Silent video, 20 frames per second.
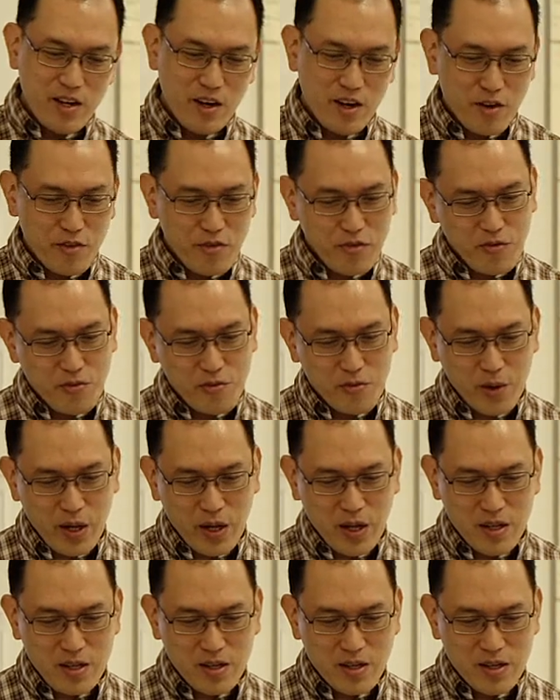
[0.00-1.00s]
of,
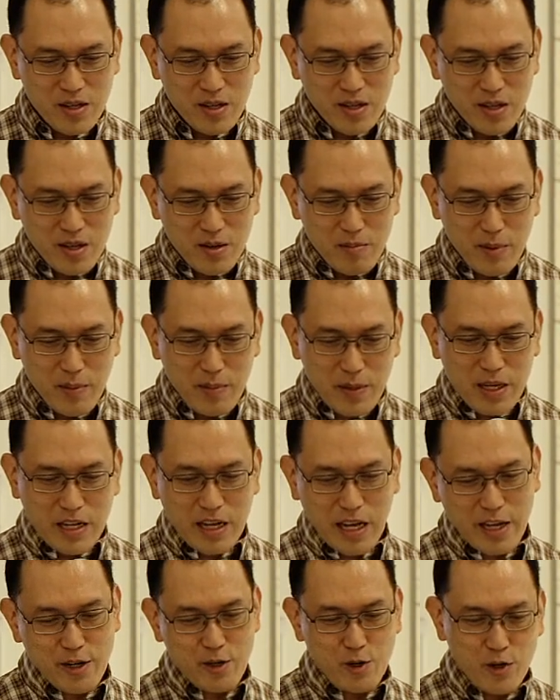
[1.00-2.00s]
well, maybe a
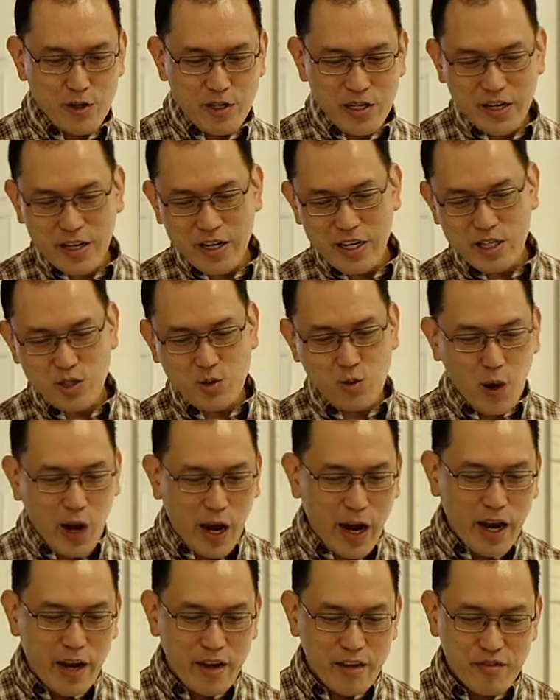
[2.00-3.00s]
landowner and his
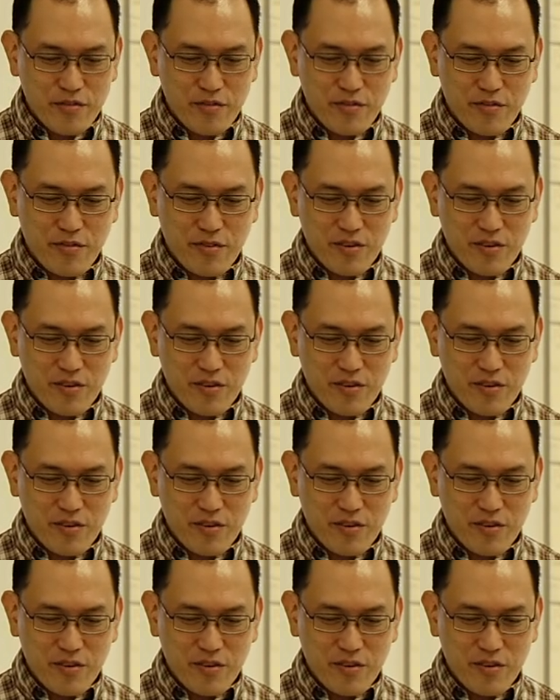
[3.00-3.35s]
wife,